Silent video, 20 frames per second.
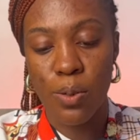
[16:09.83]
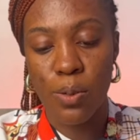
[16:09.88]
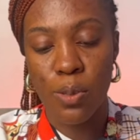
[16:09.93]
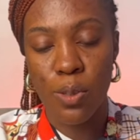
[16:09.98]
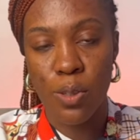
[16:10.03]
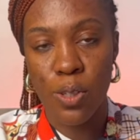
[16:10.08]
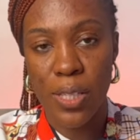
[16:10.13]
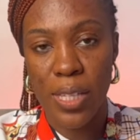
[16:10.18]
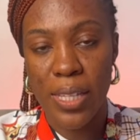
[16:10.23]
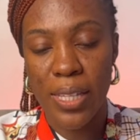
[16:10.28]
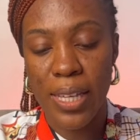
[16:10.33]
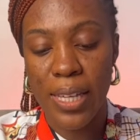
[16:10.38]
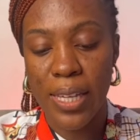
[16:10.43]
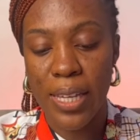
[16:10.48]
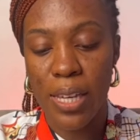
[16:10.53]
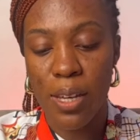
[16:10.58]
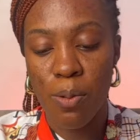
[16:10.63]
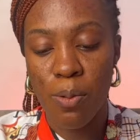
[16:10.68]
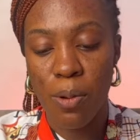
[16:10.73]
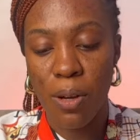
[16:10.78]
using the
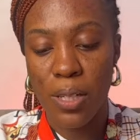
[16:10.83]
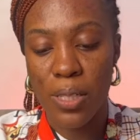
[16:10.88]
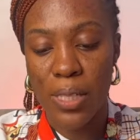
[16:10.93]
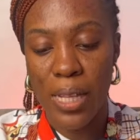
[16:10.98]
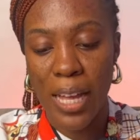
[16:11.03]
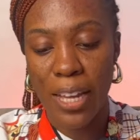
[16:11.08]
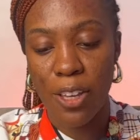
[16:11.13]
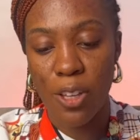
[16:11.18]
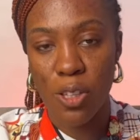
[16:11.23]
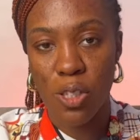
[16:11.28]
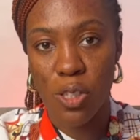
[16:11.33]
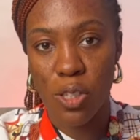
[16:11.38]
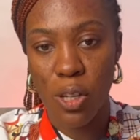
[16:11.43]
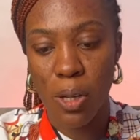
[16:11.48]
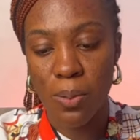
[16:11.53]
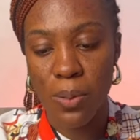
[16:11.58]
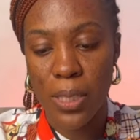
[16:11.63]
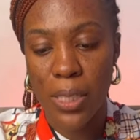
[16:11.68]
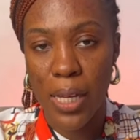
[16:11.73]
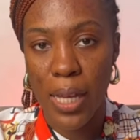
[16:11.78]
keywords like your
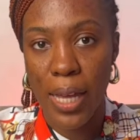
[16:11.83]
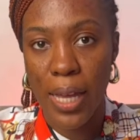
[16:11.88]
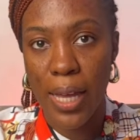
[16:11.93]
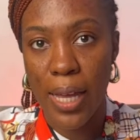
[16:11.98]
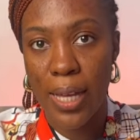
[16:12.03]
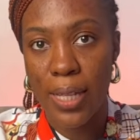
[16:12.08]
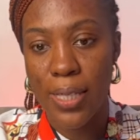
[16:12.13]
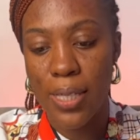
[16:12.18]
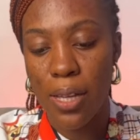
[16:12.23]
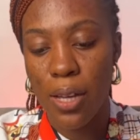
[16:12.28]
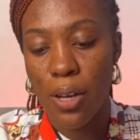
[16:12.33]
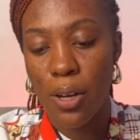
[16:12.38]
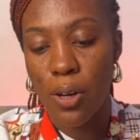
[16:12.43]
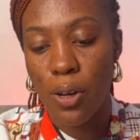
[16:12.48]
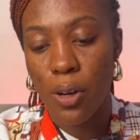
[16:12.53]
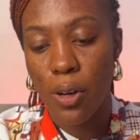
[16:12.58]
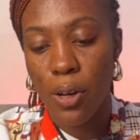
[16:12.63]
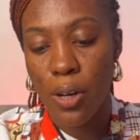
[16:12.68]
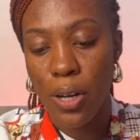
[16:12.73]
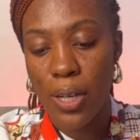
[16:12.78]
subject,
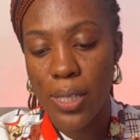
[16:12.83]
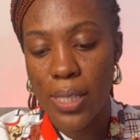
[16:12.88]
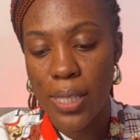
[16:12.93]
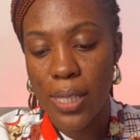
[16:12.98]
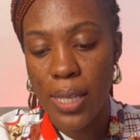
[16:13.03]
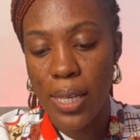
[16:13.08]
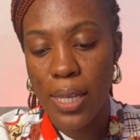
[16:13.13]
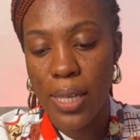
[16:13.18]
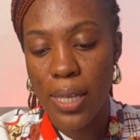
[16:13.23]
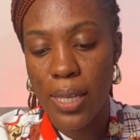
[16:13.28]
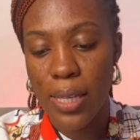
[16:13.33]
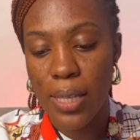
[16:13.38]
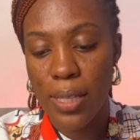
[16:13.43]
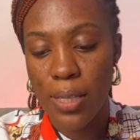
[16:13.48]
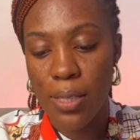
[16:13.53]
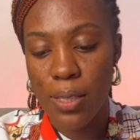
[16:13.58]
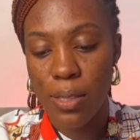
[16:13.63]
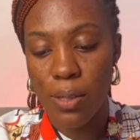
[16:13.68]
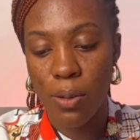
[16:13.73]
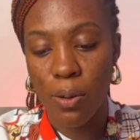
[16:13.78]

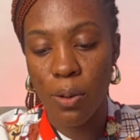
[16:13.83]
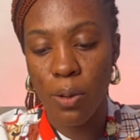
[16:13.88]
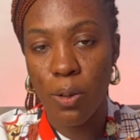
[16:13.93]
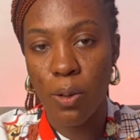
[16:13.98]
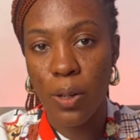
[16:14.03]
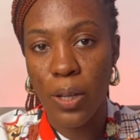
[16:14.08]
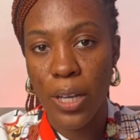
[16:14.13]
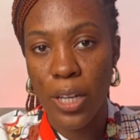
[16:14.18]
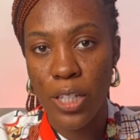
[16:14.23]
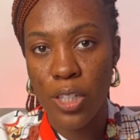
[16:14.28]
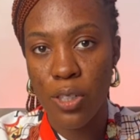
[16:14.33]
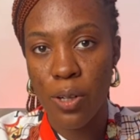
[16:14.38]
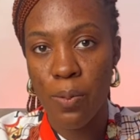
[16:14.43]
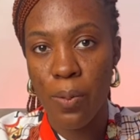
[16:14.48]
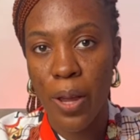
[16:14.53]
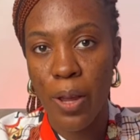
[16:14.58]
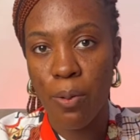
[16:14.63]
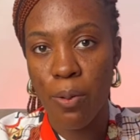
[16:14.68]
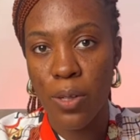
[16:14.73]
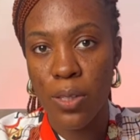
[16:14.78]
courses, or location
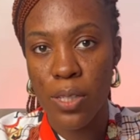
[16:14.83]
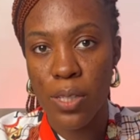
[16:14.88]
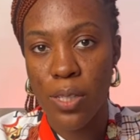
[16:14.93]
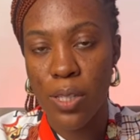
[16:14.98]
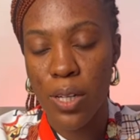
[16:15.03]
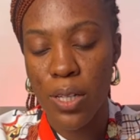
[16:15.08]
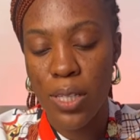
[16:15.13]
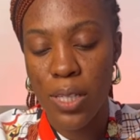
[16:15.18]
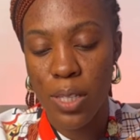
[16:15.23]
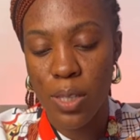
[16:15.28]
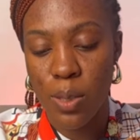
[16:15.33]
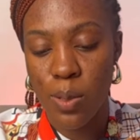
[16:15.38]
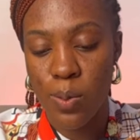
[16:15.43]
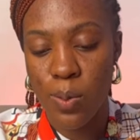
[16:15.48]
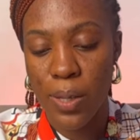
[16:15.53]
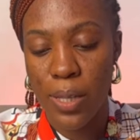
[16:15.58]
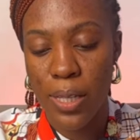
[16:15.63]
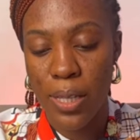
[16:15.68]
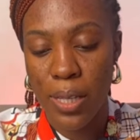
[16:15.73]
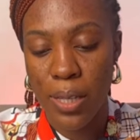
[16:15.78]
where you want to study in
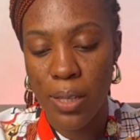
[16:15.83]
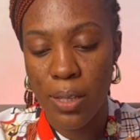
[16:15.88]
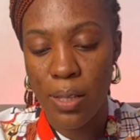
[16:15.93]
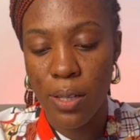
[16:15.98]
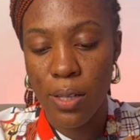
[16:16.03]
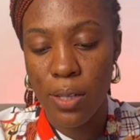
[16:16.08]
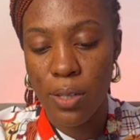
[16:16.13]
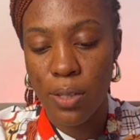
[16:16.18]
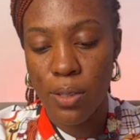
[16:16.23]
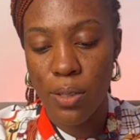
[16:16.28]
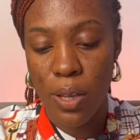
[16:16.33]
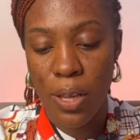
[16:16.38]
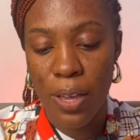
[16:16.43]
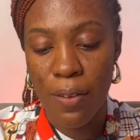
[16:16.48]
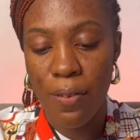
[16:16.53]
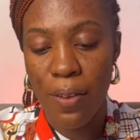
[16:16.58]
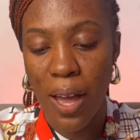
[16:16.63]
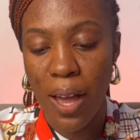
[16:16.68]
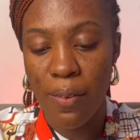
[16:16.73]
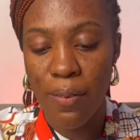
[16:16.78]
Sweden. So
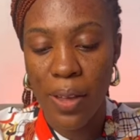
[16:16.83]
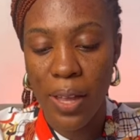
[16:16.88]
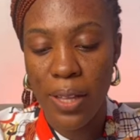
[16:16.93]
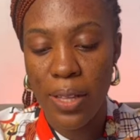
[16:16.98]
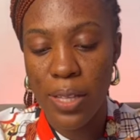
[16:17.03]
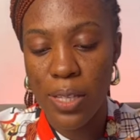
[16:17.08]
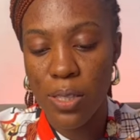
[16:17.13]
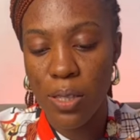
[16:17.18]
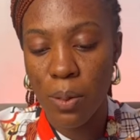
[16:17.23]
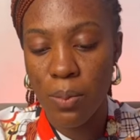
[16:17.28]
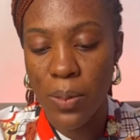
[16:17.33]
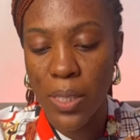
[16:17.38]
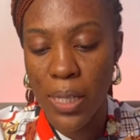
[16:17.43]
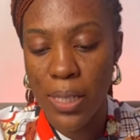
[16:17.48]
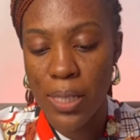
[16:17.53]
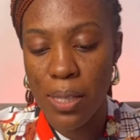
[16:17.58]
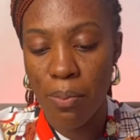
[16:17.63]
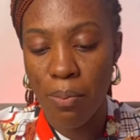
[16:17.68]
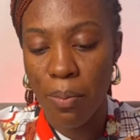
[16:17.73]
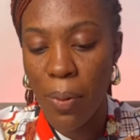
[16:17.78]
if you have any
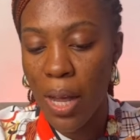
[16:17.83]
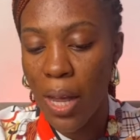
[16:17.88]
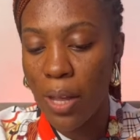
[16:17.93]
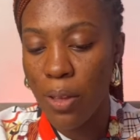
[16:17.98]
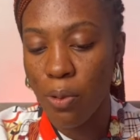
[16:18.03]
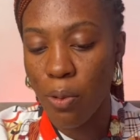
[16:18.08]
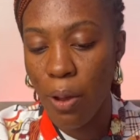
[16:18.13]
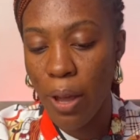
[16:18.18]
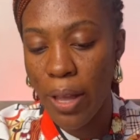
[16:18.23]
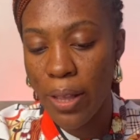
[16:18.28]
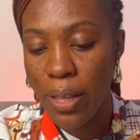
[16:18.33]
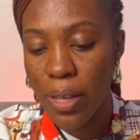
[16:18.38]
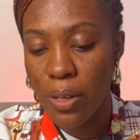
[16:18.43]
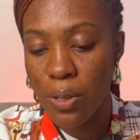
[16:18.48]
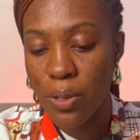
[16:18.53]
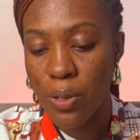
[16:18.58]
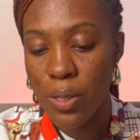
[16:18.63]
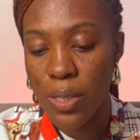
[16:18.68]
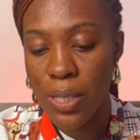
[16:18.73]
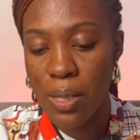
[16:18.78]
subject in mind or any
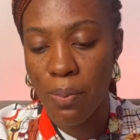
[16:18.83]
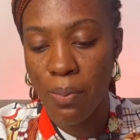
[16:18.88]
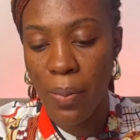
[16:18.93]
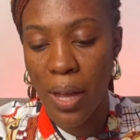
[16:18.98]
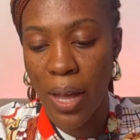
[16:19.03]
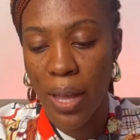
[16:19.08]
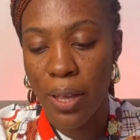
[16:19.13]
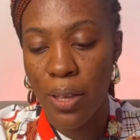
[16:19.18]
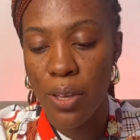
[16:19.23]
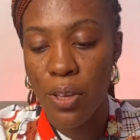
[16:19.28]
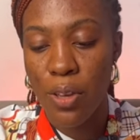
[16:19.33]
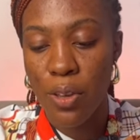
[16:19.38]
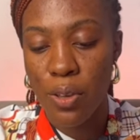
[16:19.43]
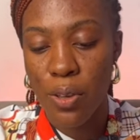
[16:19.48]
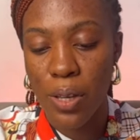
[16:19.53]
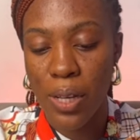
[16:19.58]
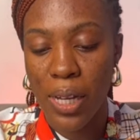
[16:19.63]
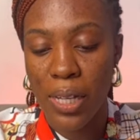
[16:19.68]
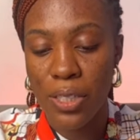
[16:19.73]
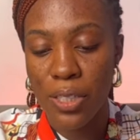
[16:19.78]
course in mind,
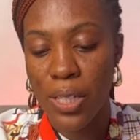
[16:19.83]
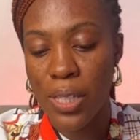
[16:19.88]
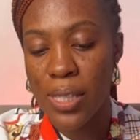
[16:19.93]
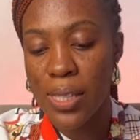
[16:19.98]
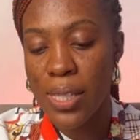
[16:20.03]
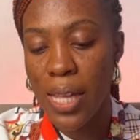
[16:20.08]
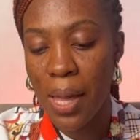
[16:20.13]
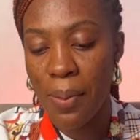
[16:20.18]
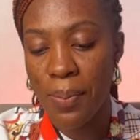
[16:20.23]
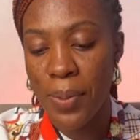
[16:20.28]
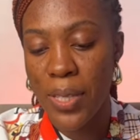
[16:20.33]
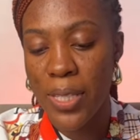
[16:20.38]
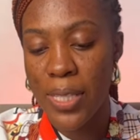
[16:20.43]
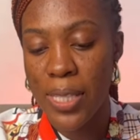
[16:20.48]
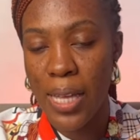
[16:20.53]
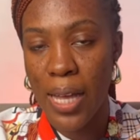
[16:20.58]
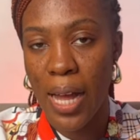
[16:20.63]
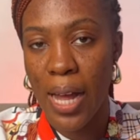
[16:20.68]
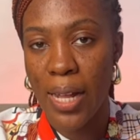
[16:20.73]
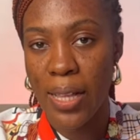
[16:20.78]
you can just type it
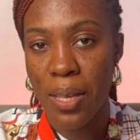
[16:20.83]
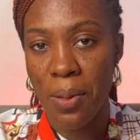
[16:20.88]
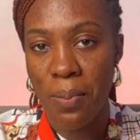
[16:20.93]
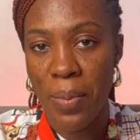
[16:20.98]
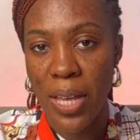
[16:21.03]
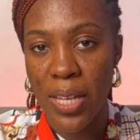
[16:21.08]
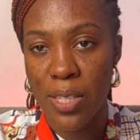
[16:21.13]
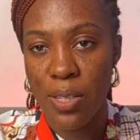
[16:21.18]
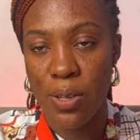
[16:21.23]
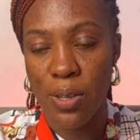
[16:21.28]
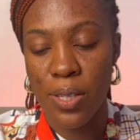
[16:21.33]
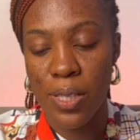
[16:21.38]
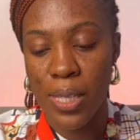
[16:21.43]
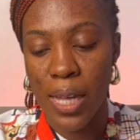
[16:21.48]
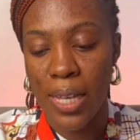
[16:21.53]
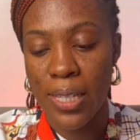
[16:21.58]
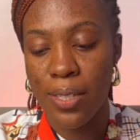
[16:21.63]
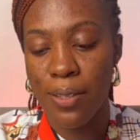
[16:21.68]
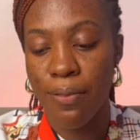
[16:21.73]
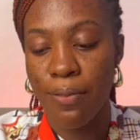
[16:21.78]
here and it makes your
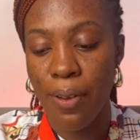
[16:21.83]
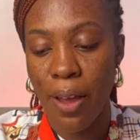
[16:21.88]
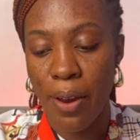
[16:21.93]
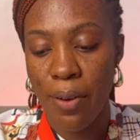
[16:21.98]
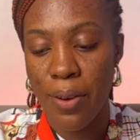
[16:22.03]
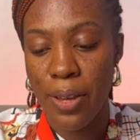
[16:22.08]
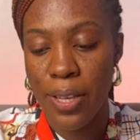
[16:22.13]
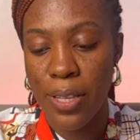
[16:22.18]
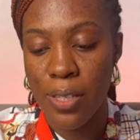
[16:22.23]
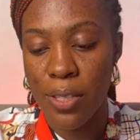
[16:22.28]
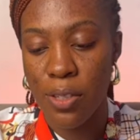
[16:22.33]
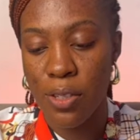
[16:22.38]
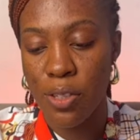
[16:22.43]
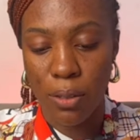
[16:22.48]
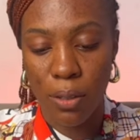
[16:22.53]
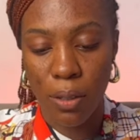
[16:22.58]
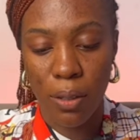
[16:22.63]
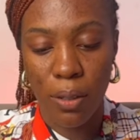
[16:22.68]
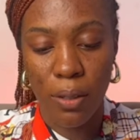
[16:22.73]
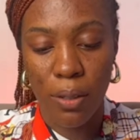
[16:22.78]
search very easy.
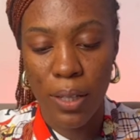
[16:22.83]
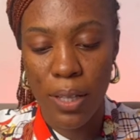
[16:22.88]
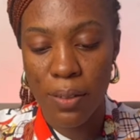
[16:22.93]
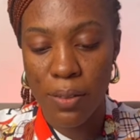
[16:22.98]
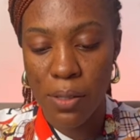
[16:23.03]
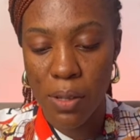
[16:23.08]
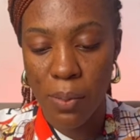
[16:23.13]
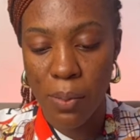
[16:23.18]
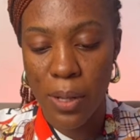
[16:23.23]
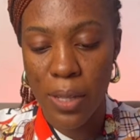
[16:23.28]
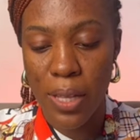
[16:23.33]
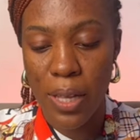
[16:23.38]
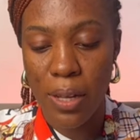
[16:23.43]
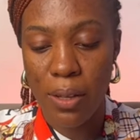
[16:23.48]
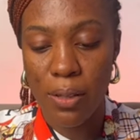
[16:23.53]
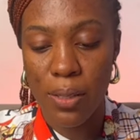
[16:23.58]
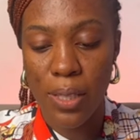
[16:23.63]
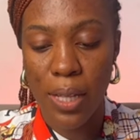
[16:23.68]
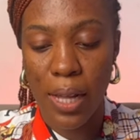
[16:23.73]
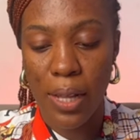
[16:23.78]
Or if somebody
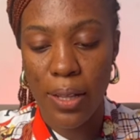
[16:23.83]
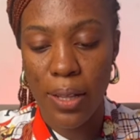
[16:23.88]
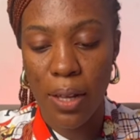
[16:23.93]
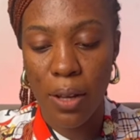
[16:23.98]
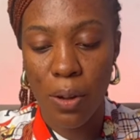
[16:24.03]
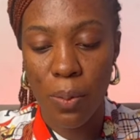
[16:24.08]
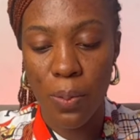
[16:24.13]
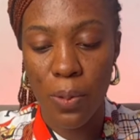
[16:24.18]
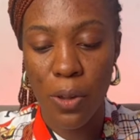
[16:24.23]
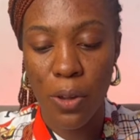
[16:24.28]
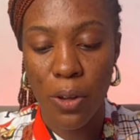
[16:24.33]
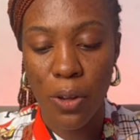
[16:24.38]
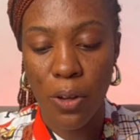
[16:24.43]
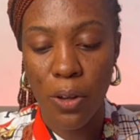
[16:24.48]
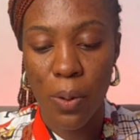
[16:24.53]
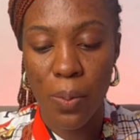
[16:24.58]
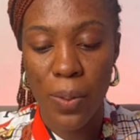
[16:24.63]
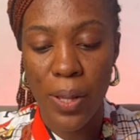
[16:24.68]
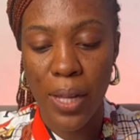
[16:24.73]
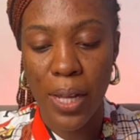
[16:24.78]
else can help you or your
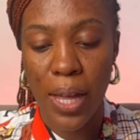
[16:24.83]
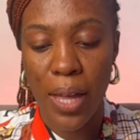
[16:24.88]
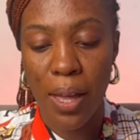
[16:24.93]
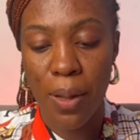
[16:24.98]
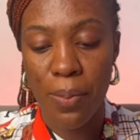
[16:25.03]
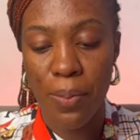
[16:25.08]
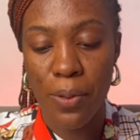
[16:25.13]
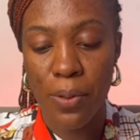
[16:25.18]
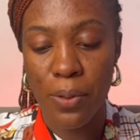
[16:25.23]
company can help